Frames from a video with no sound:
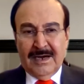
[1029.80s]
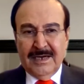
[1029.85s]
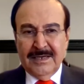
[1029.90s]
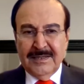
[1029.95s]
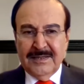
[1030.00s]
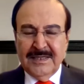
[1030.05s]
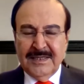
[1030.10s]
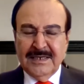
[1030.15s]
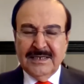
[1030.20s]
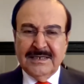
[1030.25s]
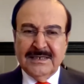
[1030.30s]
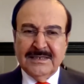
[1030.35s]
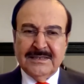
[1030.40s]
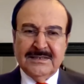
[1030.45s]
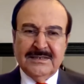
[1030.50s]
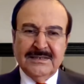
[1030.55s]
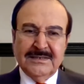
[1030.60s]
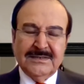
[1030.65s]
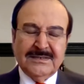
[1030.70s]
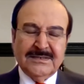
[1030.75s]
I think it
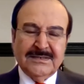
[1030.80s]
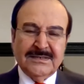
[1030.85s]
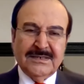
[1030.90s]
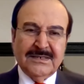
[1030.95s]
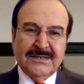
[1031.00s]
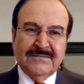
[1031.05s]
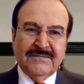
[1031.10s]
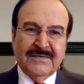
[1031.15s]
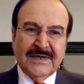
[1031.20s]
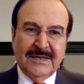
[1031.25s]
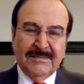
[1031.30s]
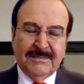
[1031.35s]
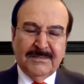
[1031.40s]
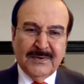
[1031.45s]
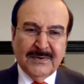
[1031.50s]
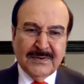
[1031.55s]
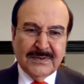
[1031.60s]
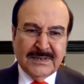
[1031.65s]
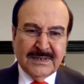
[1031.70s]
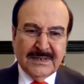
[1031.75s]
is very
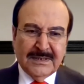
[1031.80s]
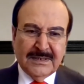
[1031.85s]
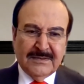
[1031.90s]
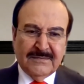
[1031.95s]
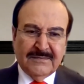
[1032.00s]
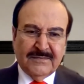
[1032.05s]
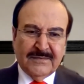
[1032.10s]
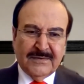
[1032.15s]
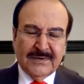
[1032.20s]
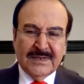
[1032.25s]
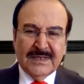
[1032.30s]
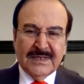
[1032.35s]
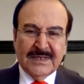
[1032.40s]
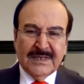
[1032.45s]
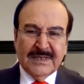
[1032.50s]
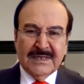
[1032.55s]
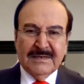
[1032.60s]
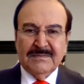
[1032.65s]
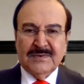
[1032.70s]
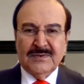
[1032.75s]
important for
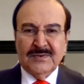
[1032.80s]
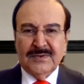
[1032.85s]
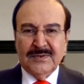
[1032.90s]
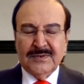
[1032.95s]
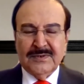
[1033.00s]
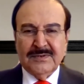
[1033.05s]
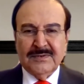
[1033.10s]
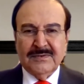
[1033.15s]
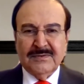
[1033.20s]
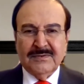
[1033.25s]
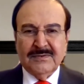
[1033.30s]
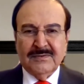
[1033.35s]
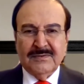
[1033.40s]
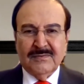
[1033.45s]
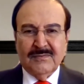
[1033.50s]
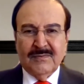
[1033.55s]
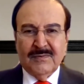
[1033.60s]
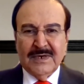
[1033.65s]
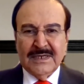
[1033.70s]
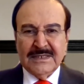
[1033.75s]
them to
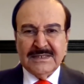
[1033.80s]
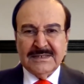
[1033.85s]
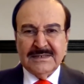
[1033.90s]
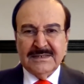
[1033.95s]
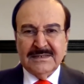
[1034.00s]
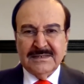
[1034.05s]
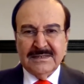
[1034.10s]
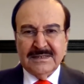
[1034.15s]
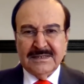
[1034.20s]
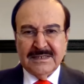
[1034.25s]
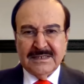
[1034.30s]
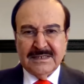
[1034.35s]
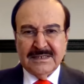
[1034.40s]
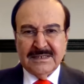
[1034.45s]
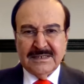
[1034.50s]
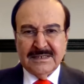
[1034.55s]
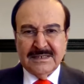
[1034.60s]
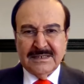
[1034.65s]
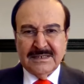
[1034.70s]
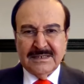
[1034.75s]
know what
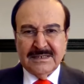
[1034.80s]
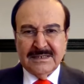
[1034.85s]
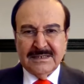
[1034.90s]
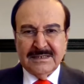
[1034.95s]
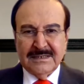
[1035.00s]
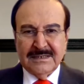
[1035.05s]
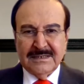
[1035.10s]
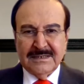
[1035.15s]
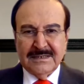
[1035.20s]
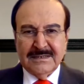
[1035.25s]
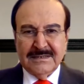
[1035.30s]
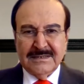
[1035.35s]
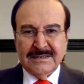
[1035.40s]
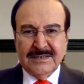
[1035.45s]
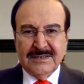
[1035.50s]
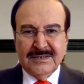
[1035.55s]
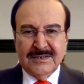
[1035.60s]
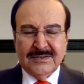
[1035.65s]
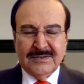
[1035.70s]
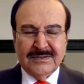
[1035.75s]

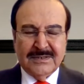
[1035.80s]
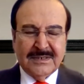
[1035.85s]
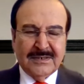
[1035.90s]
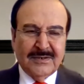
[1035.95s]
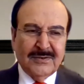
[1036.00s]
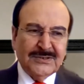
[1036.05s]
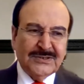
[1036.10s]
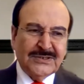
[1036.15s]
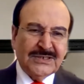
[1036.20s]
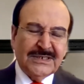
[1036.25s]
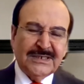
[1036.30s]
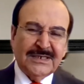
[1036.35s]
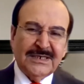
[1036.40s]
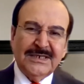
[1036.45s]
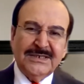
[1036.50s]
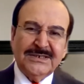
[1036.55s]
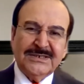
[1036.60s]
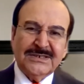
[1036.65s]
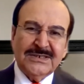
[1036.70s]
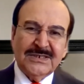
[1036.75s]
the old
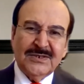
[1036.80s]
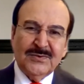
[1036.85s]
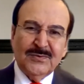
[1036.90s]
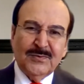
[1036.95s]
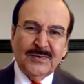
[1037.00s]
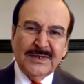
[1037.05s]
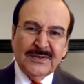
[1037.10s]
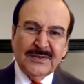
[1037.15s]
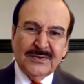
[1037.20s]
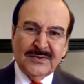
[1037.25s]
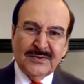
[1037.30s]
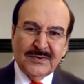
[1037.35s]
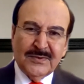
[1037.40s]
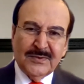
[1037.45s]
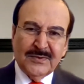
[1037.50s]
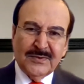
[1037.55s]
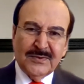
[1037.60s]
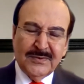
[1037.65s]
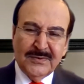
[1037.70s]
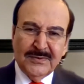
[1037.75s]
generation went
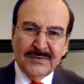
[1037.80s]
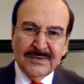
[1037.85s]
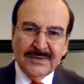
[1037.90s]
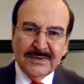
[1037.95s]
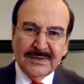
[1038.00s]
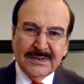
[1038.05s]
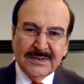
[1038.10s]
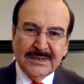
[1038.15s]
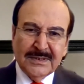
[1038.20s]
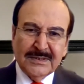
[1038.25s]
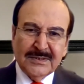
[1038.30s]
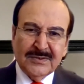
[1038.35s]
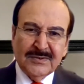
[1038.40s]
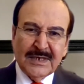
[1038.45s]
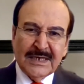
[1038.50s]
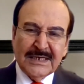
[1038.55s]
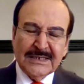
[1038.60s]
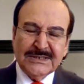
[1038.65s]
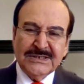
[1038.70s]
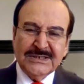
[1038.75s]
through
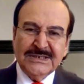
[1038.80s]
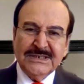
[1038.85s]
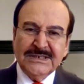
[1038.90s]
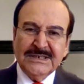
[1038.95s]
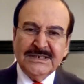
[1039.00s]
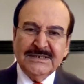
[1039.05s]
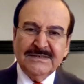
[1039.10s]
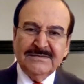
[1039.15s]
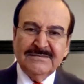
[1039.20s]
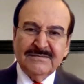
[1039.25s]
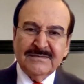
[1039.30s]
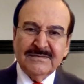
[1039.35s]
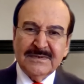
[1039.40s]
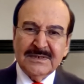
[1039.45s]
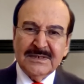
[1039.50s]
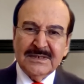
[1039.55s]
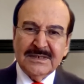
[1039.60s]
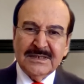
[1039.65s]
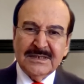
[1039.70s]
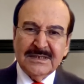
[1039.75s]
to
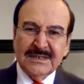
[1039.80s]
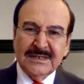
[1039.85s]
achieve